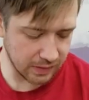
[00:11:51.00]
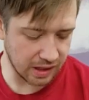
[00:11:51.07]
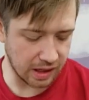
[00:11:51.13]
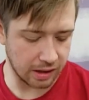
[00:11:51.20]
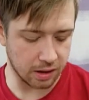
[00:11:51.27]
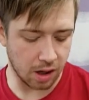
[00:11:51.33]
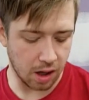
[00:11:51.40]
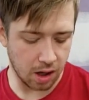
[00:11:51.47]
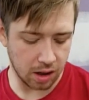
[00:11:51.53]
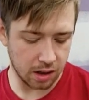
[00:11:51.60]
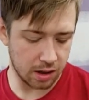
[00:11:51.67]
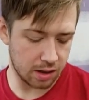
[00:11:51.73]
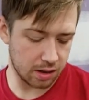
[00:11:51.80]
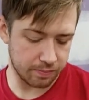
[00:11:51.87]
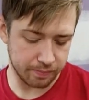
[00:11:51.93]
I call
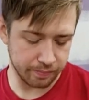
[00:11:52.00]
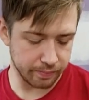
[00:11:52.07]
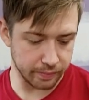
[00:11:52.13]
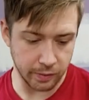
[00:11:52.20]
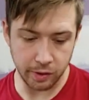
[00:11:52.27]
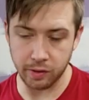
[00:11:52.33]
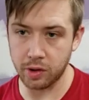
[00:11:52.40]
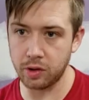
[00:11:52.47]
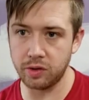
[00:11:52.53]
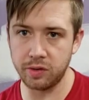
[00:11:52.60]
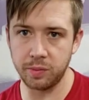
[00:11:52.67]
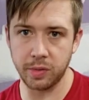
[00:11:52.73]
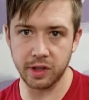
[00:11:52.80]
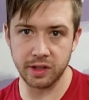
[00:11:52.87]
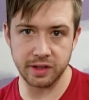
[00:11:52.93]
it a
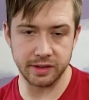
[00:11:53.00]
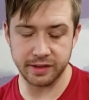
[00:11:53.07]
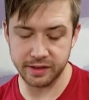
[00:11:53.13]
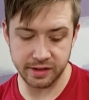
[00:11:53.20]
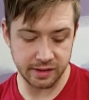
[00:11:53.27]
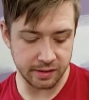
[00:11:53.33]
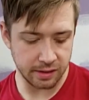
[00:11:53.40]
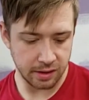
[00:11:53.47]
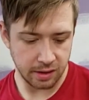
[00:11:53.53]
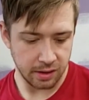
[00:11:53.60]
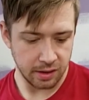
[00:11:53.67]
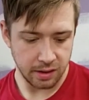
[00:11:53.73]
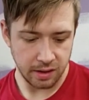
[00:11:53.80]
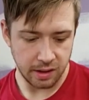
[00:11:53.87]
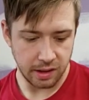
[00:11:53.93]
maroon, but
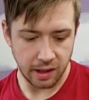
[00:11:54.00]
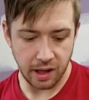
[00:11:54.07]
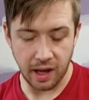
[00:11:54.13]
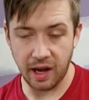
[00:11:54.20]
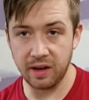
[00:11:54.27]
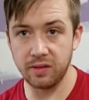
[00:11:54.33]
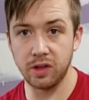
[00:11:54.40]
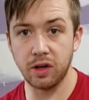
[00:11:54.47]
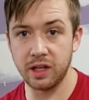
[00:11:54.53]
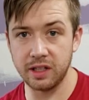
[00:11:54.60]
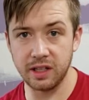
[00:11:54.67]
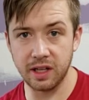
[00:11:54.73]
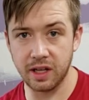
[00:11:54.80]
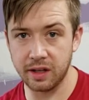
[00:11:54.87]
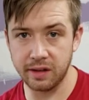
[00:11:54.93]
I have no
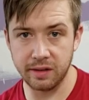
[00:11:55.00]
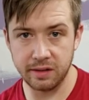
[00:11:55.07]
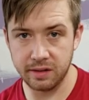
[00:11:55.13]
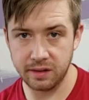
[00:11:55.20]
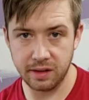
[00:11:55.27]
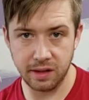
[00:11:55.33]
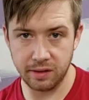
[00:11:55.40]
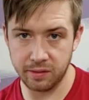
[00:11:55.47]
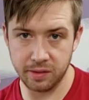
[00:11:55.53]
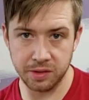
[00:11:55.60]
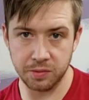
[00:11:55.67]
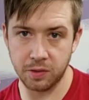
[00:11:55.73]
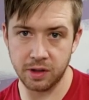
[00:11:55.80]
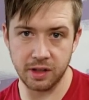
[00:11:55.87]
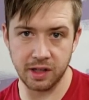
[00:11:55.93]
idea. It was
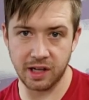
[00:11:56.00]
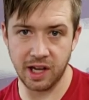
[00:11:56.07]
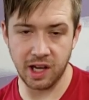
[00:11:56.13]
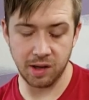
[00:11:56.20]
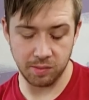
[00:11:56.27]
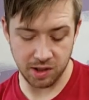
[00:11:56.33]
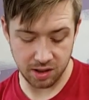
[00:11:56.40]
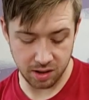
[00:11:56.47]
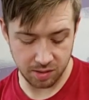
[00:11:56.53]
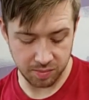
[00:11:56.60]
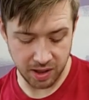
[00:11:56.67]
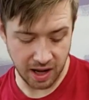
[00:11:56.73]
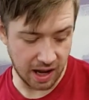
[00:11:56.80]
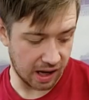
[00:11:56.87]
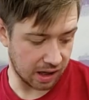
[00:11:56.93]
one that came in a
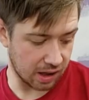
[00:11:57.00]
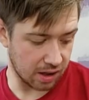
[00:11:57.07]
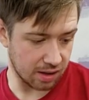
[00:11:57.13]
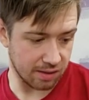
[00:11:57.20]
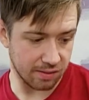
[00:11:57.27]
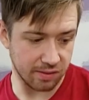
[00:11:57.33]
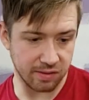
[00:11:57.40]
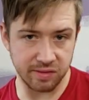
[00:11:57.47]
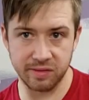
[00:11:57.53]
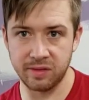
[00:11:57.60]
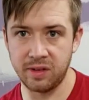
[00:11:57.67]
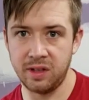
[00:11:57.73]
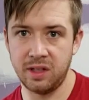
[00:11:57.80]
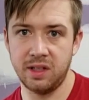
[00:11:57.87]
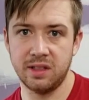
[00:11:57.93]
packet of,
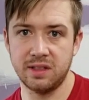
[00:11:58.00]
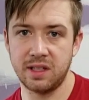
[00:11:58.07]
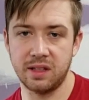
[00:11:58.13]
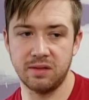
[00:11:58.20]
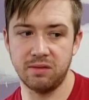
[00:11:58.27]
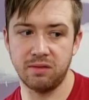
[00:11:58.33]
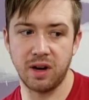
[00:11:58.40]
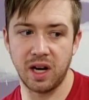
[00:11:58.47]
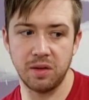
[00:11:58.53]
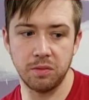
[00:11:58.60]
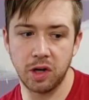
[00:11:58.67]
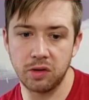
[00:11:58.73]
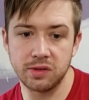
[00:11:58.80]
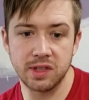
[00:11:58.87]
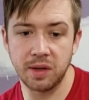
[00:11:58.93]
it said
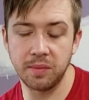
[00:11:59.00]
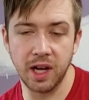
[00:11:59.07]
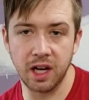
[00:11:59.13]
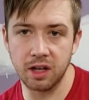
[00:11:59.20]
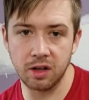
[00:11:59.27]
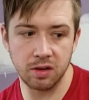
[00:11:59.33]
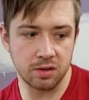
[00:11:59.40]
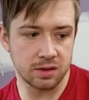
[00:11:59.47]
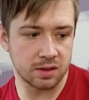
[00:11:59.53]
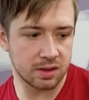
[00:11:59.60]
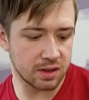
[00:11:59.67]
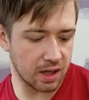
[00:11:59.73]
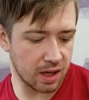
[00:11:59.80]
rainbow tomatoes,